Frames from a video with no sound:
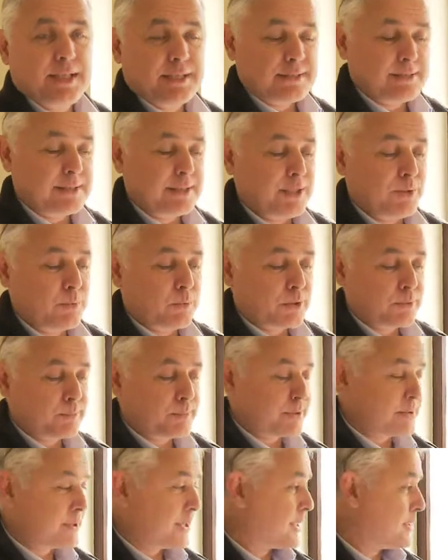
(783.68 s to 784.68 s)
see what
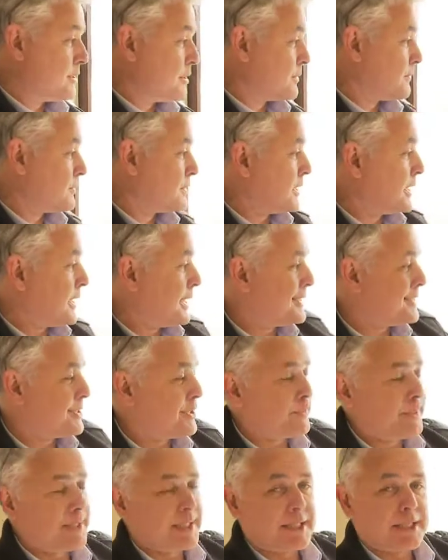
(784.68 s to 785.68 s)
percentage of
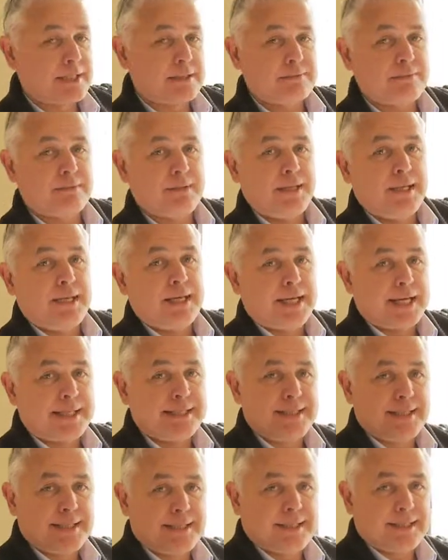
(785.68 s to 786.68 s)
glazing we have,
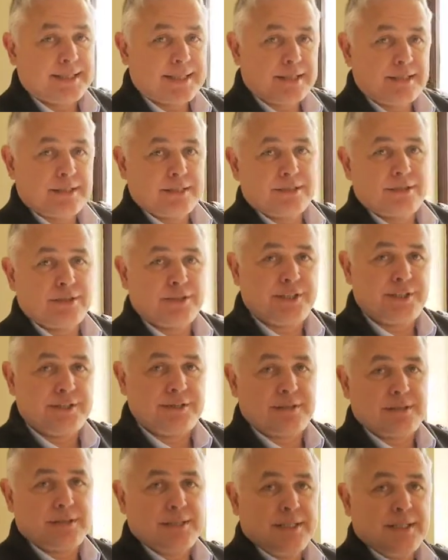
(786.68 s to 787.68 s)
and then
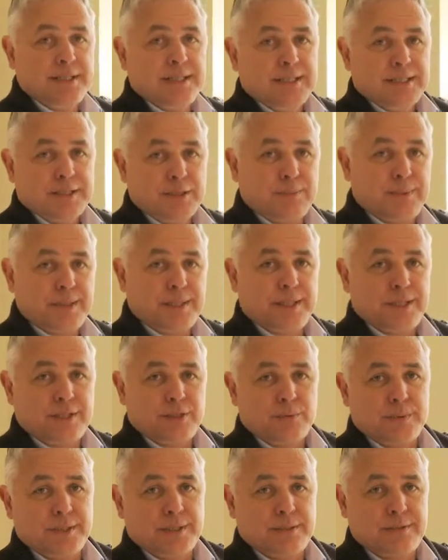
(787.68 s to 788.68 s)
categorize it depending
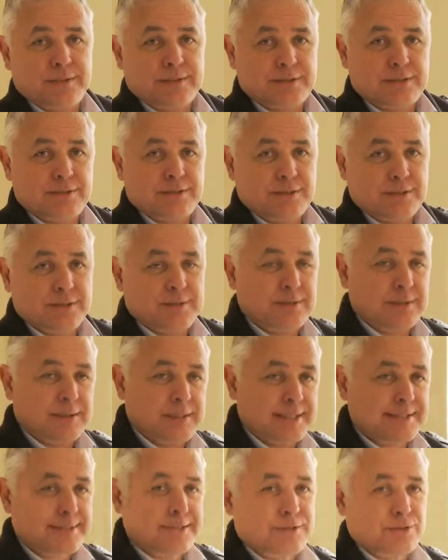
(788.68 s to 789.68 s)
on whether it's
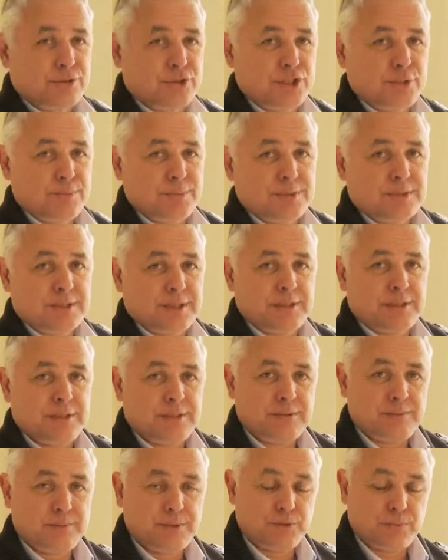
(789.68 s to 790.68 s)
less than 30%,
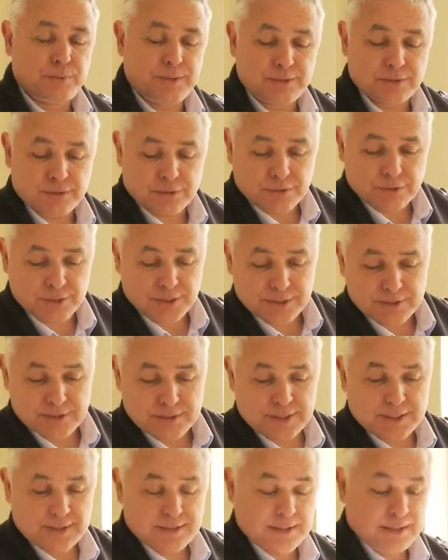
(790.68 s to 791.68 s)
between 30 and
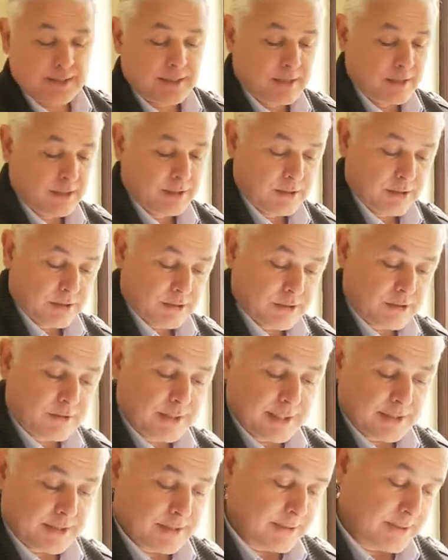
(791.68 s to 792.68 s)
60, or
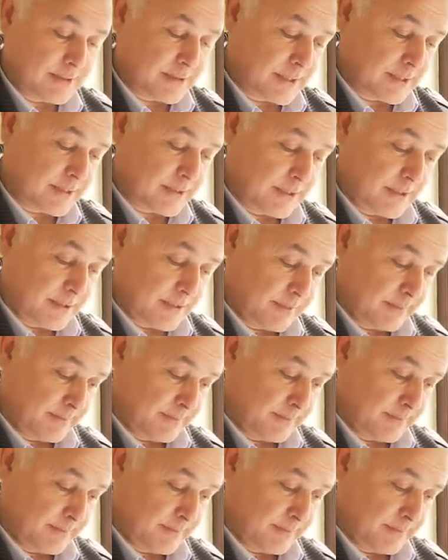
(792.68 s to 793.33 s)
greater than 60.